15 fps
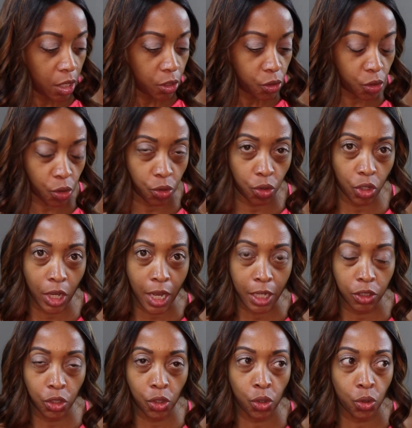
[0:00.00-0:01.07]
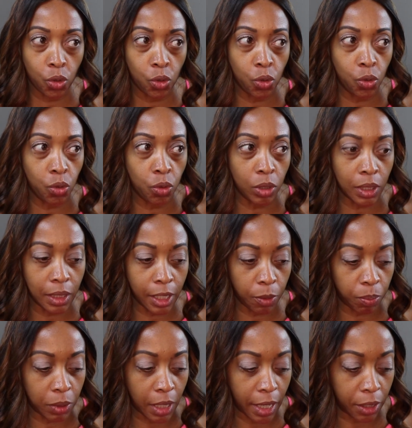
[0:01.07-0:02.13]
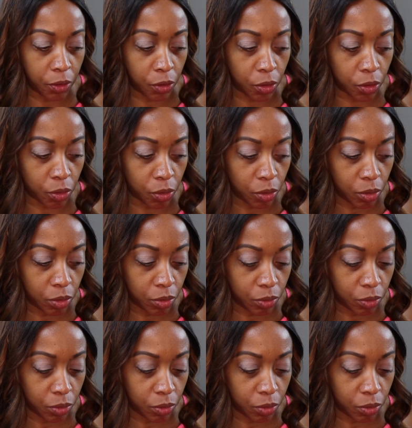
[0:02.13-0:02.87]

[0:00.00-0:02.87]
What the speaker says: So you got 2 lip liner,